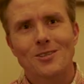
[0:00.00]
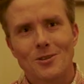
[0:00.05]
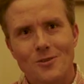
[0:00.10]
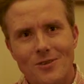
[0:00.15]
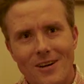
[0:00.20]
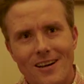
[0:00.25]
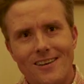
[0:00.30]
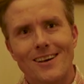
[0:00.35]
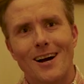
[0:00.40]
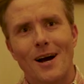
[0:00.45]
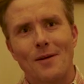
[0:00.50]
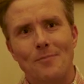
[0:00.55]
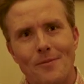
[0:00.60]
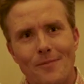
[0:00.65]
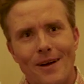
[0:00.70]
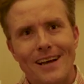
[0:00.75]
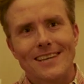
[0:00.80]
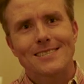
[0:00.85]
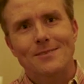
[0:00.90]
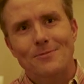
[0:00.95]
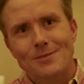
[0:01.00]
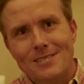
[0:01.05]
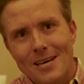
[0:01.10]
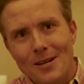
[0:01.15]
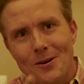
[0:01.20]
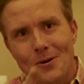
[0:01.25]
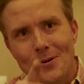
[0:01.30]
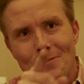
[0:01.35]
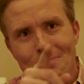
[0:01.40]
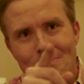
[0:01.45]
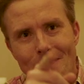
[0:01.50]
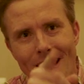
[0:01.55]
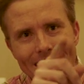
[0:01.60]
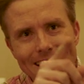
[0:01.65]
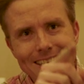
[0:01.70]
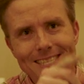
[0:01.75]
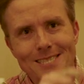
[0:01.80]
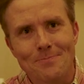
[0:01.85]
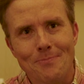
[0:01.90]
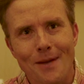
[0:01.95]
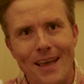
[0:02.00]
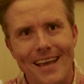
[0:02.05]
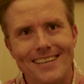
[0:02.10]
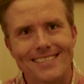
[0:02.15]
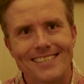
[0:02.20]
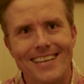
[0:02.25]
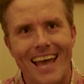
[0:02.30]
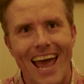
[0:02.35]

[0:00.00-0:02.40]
that you got compromised? It was that old MySpace